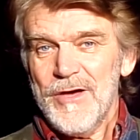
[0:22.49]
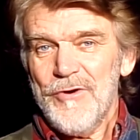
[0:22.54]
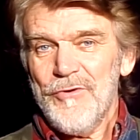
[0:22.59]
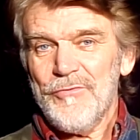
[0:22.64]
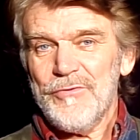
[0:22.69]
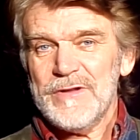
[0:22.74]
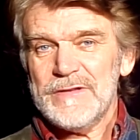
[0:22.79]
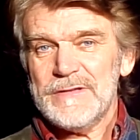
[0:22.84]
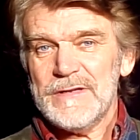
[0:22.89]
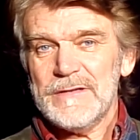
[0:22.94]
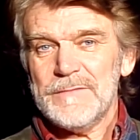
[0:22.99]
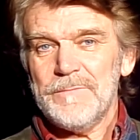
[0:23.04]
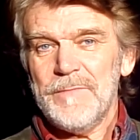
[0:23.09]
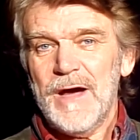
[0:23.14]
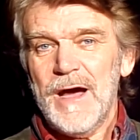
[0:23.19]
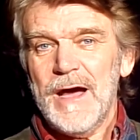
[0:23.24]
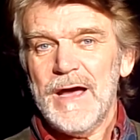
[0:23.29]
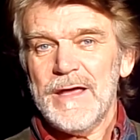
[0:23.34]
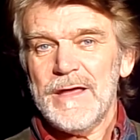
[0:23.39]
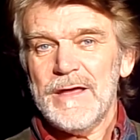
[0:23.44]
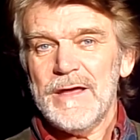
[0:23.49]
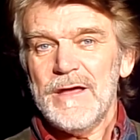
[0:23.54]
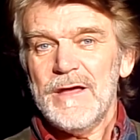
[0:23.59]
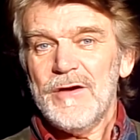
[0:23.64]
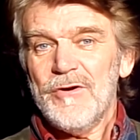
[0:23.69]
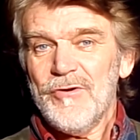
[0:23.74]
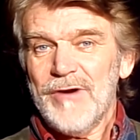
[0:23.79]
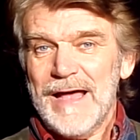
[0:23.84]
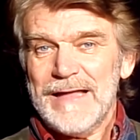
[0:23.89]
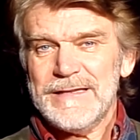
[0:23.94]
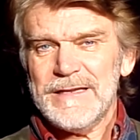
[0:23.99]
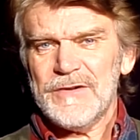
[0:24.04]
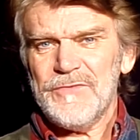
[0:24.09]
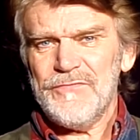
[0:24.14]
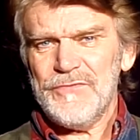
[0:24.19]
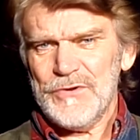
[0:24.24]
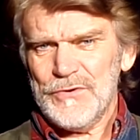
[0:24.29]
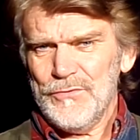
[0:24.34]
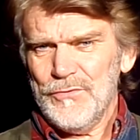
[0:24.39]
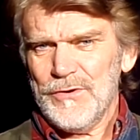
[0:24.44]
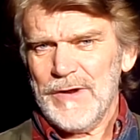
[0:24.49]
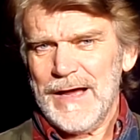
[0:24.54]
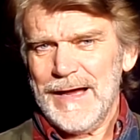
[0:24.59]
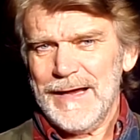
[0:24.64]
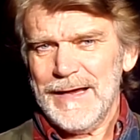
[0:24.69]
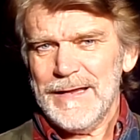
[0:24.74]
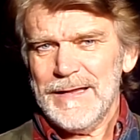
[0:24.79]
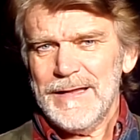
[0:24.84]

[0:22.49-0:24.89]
written by Radek Figura,